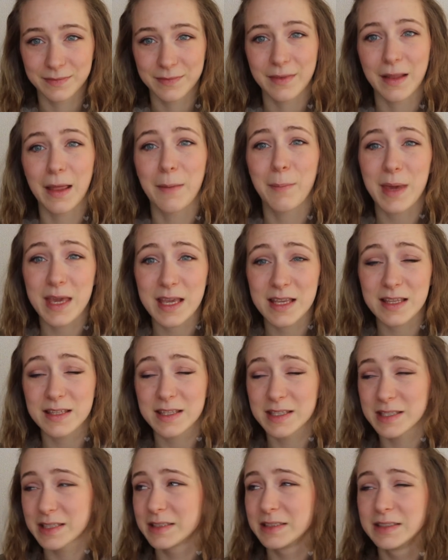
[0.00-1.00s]
That
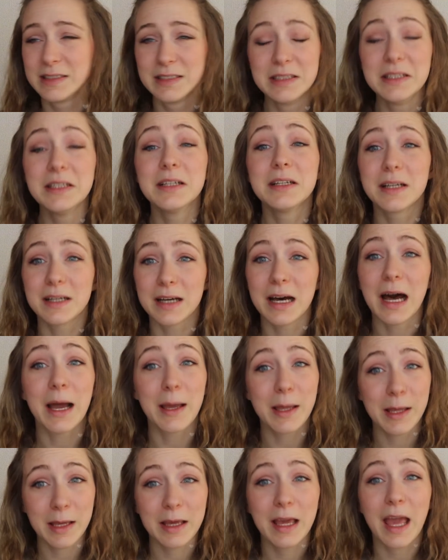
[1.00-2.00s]
means
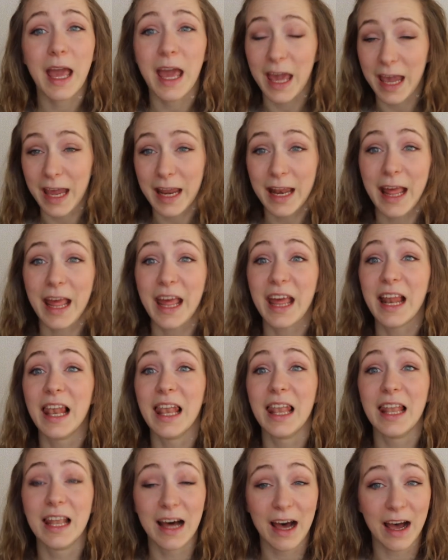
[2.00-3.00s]
I ate a
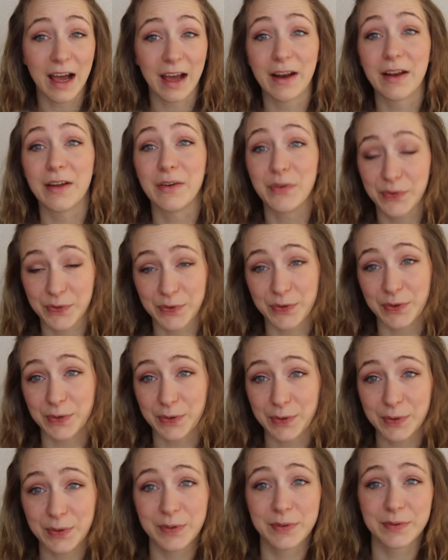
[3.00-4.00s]
lot of
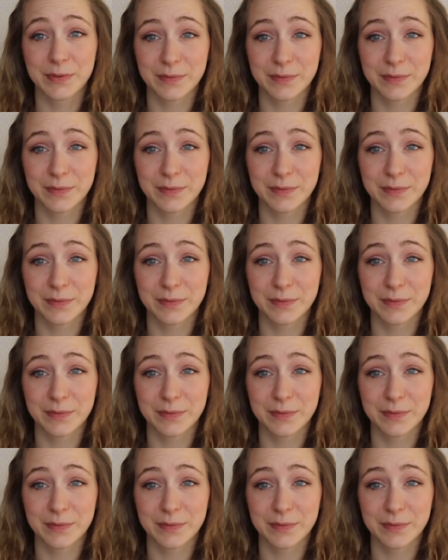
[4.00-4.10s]
food,